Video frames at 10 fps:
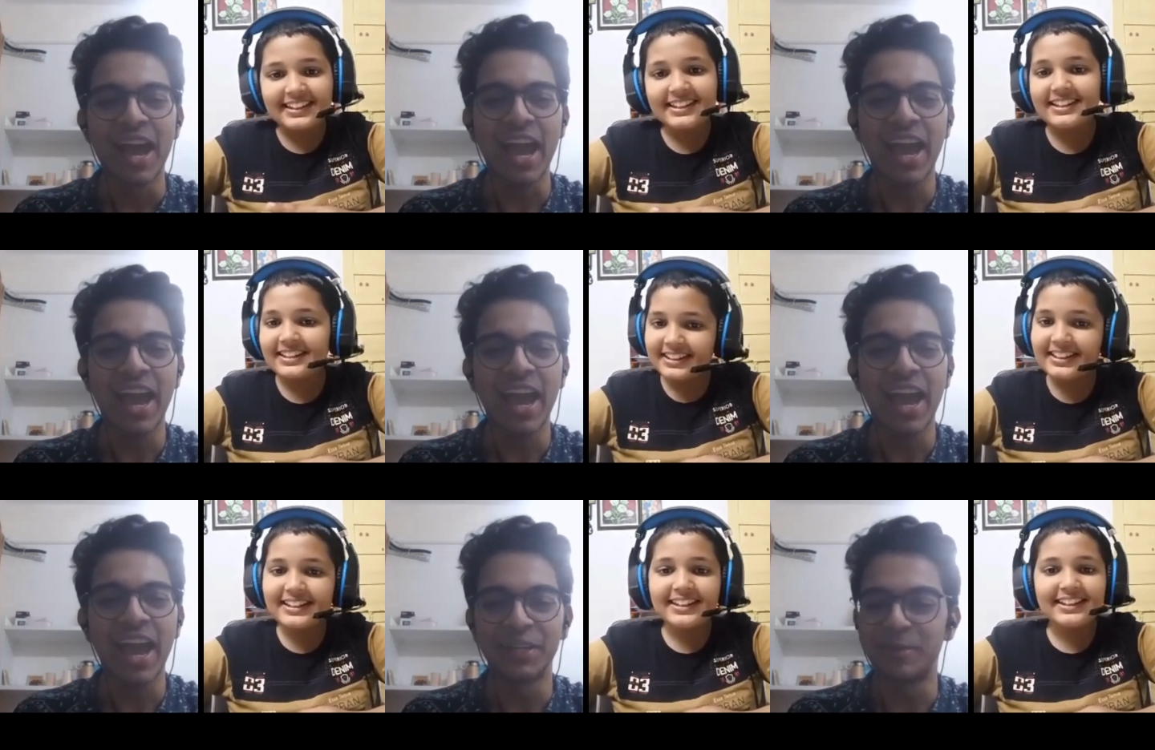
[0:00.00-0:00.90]

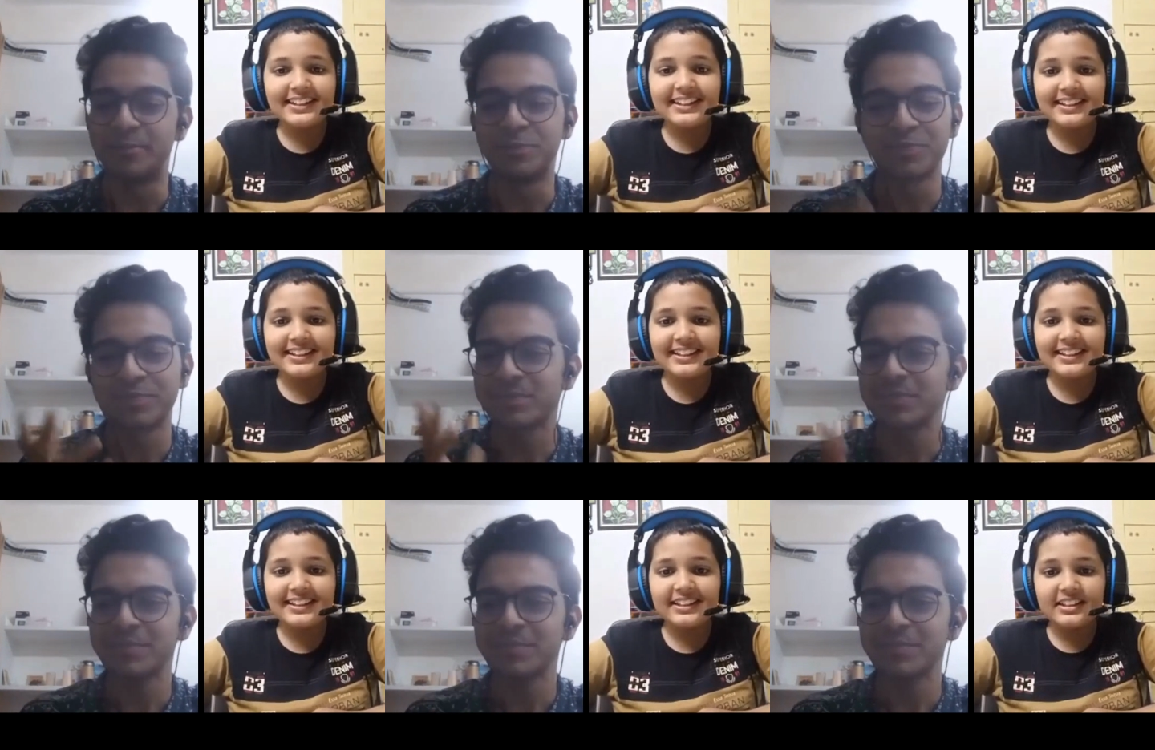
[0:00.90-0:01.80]
Speaker 1: And um,
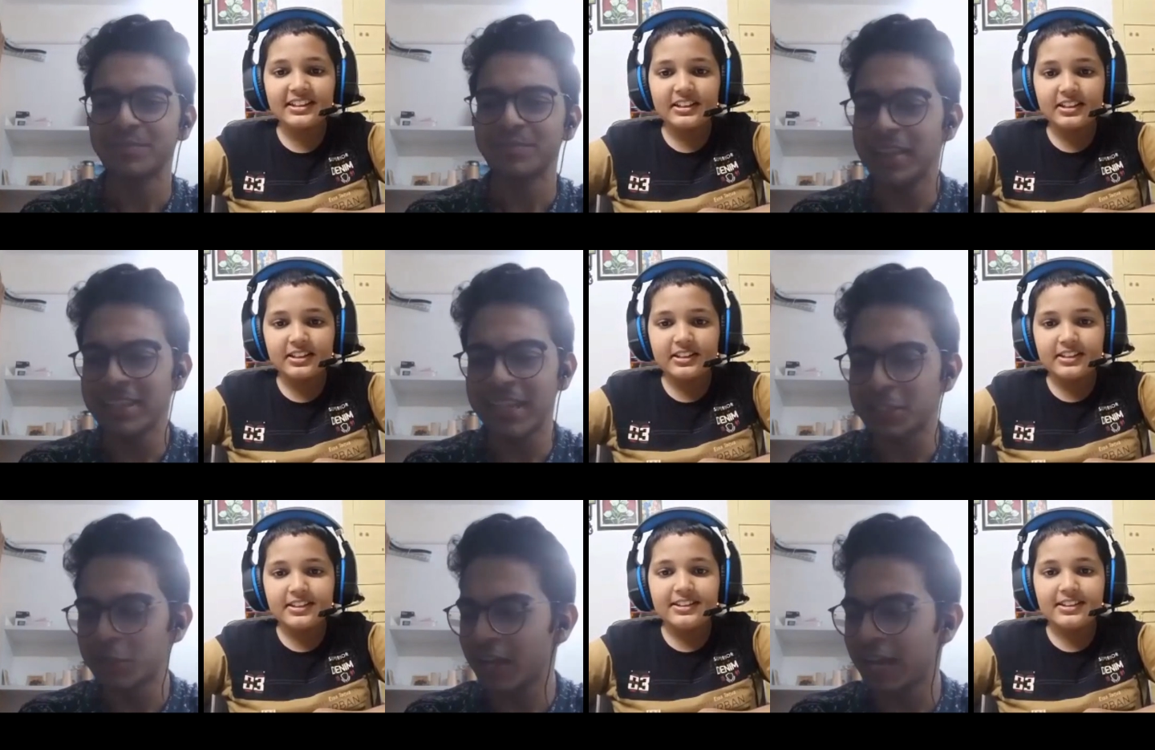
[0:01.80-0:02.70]
I think
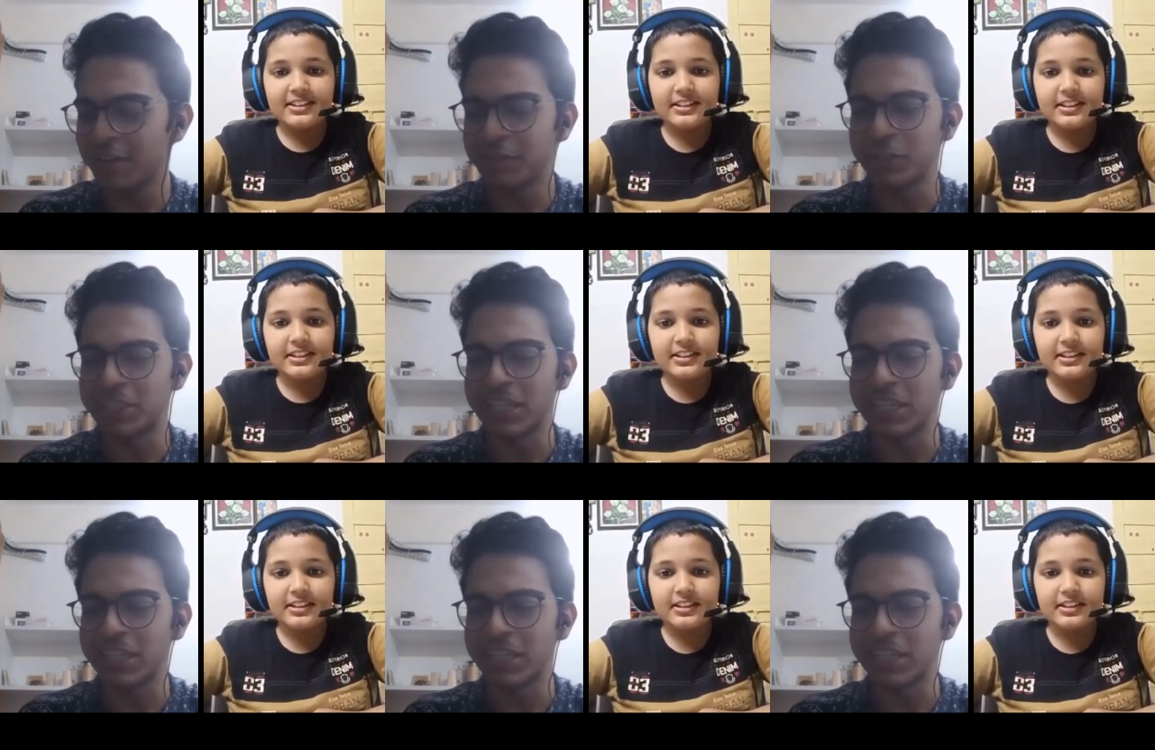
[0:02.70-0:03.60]
that's all I have to
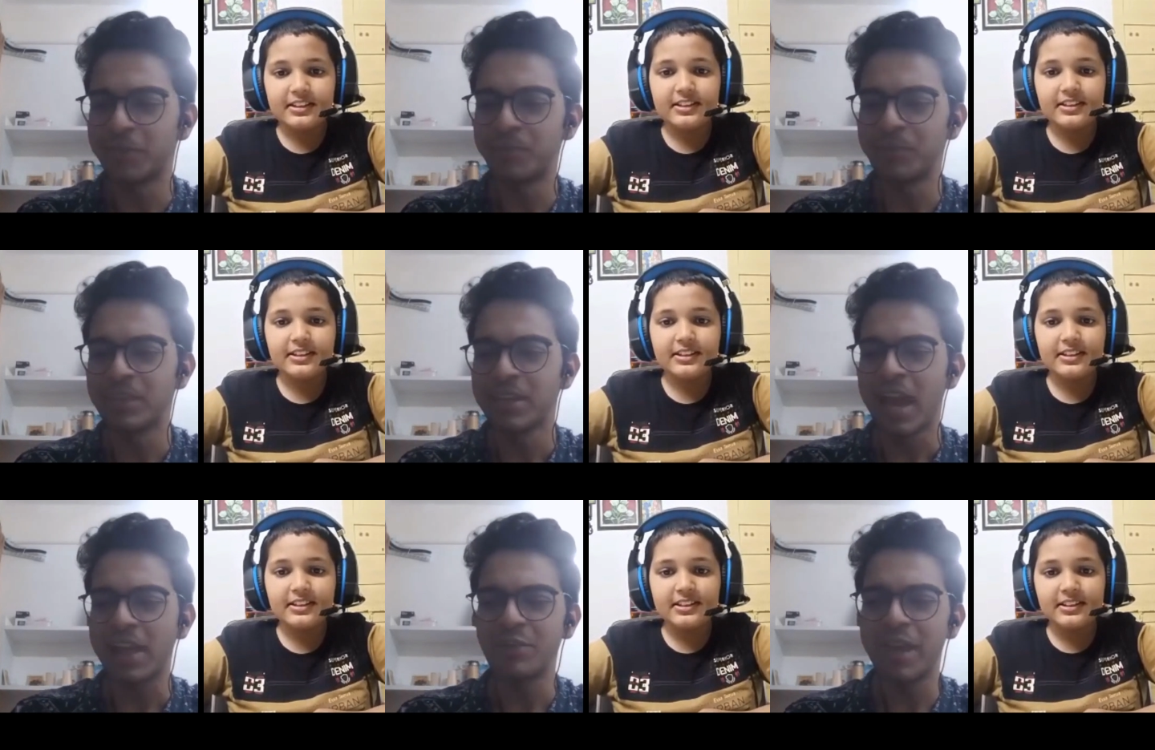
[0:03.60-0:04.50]
say. Um,
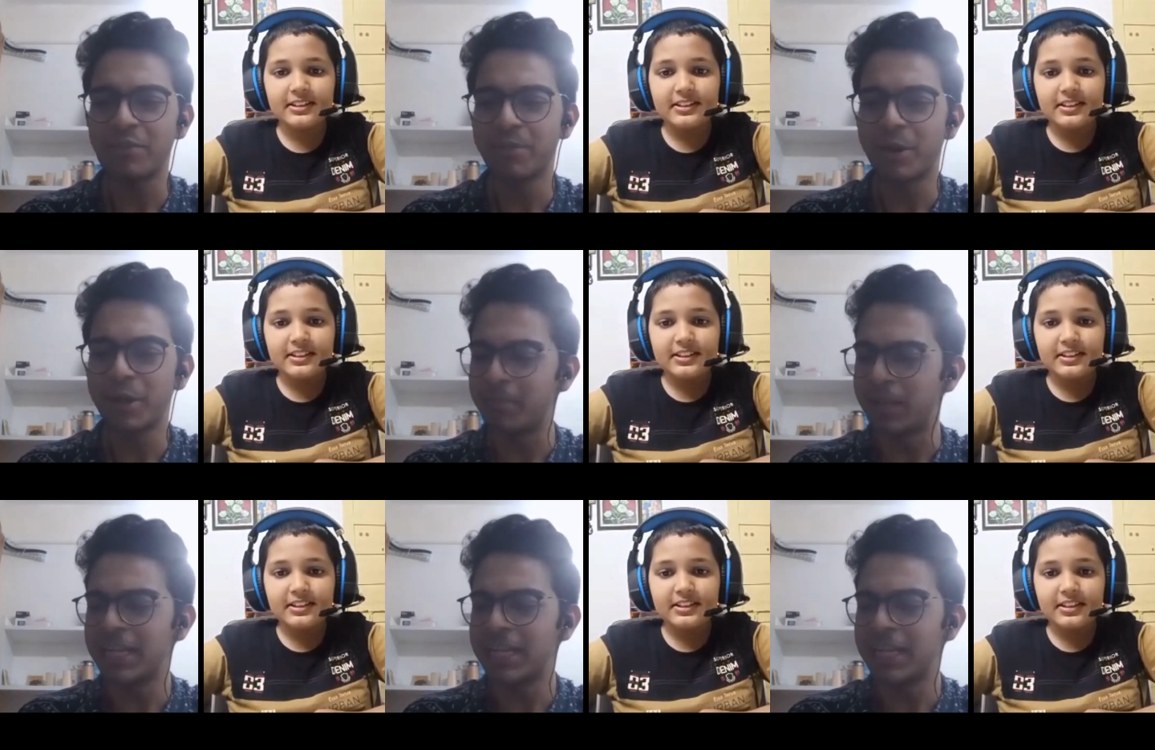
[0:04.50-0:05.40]
I think we have about a
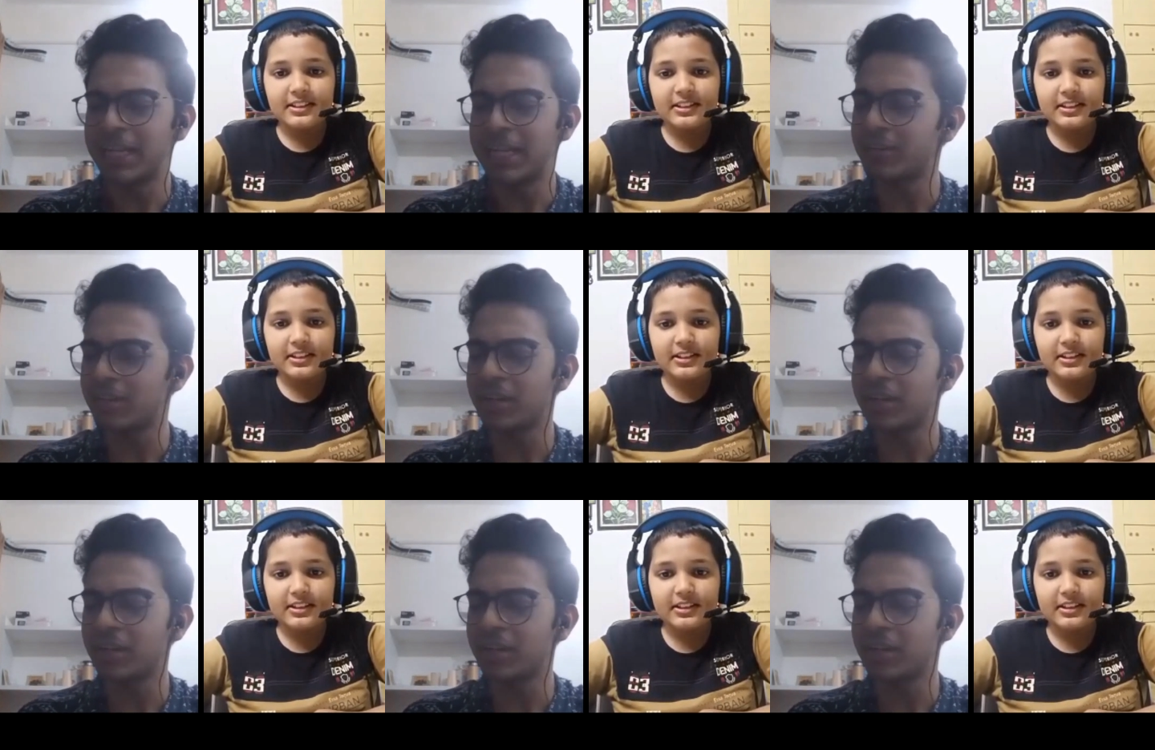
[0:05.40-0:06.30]
minute left.
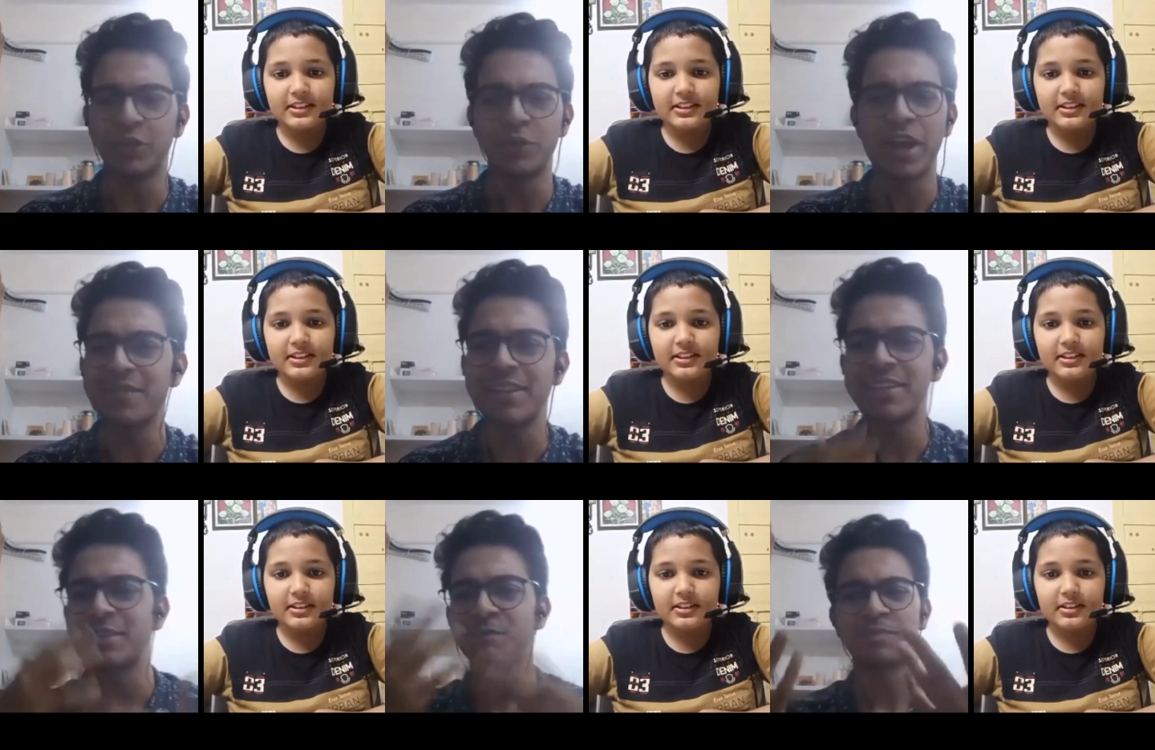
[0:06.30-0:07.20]
Uh, do you have
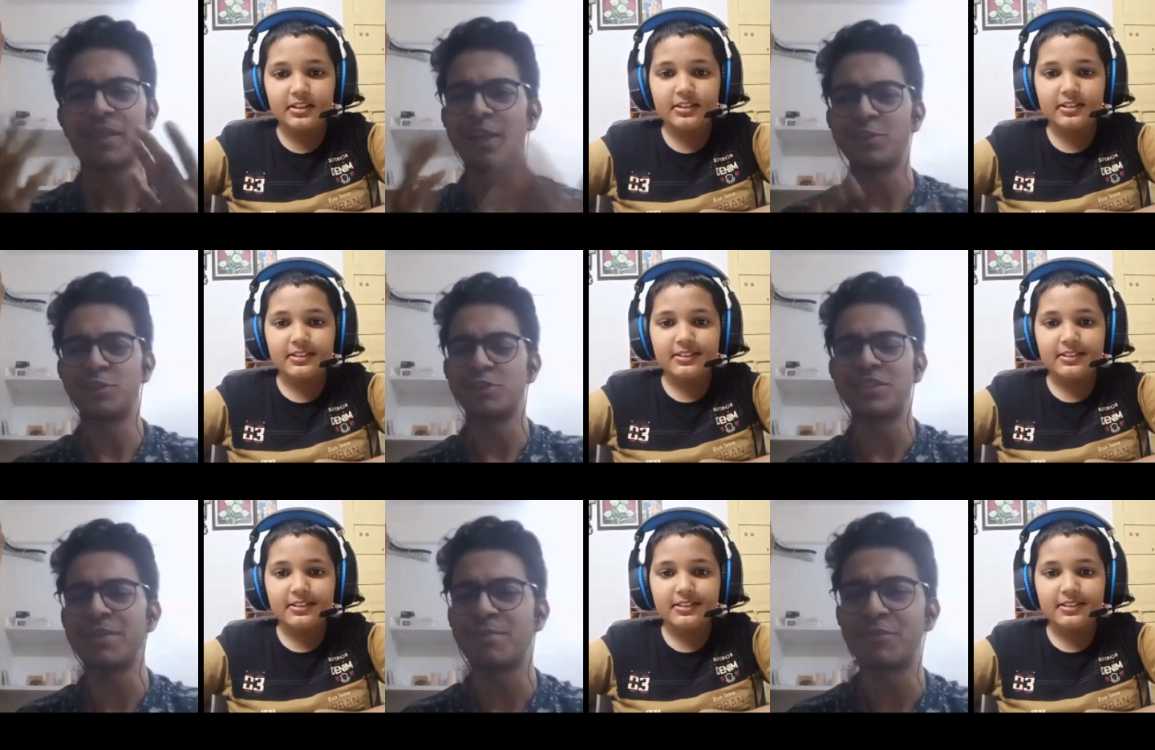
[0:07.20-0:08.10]
anything else to
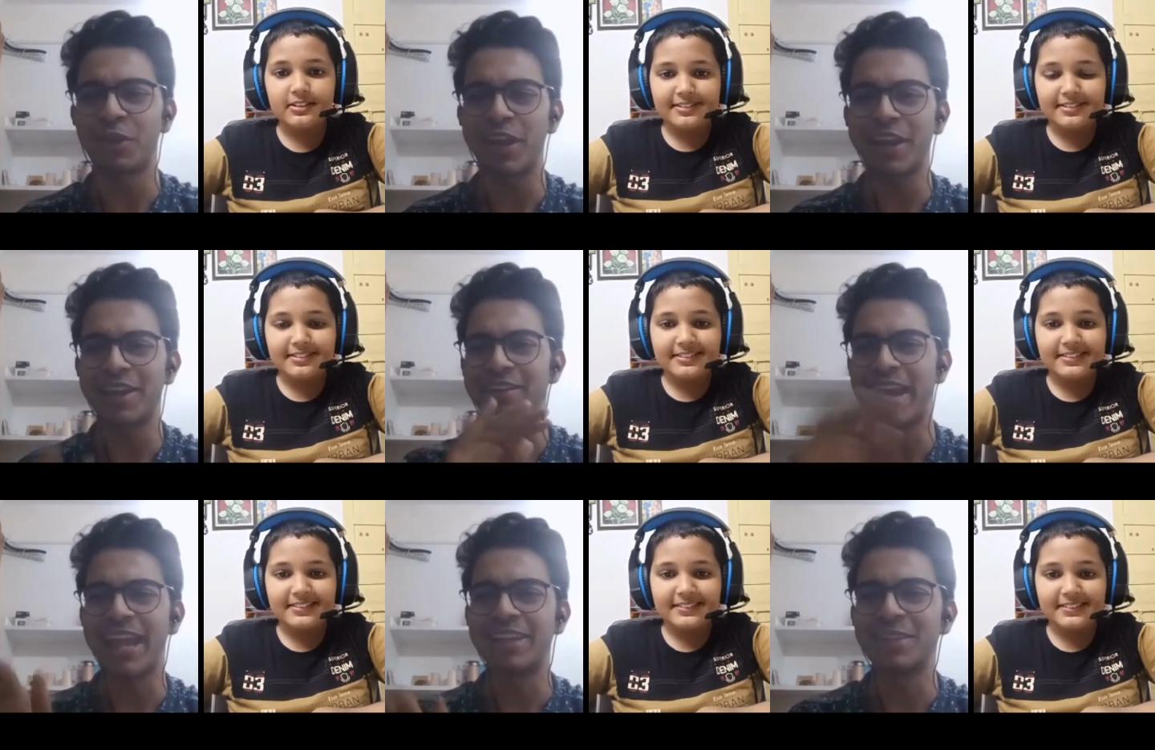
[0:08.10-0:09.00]
say before I
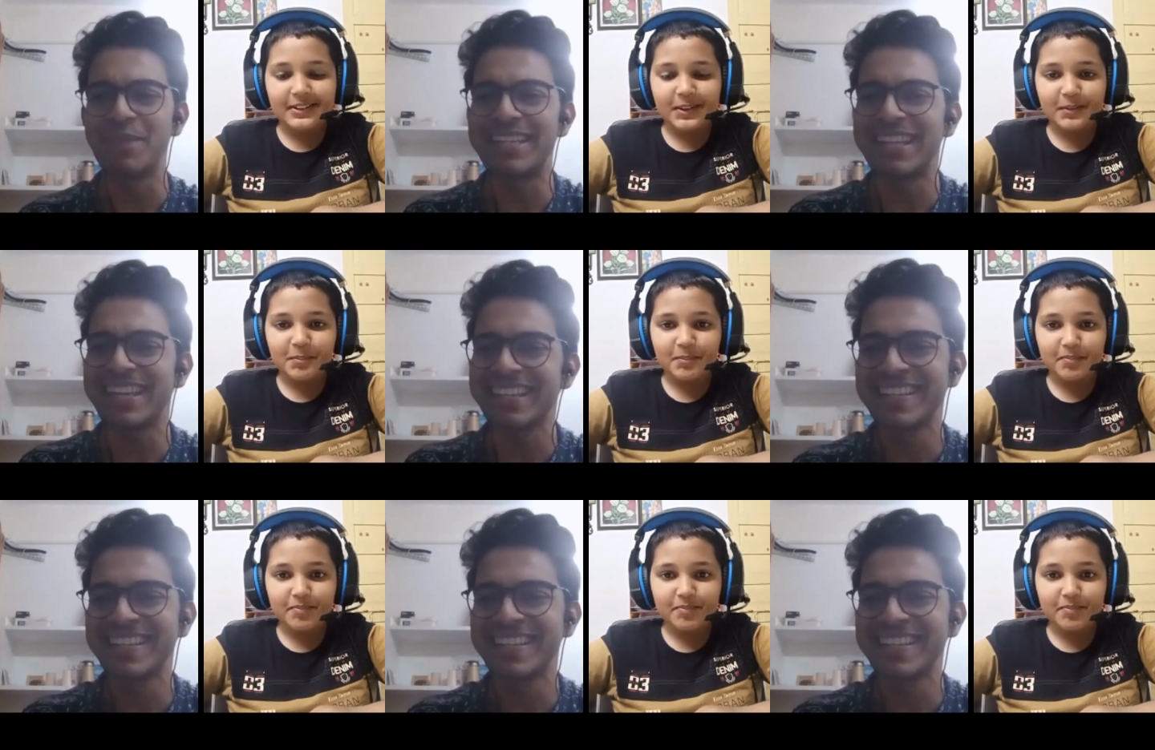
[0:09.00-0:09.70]
end the meeting?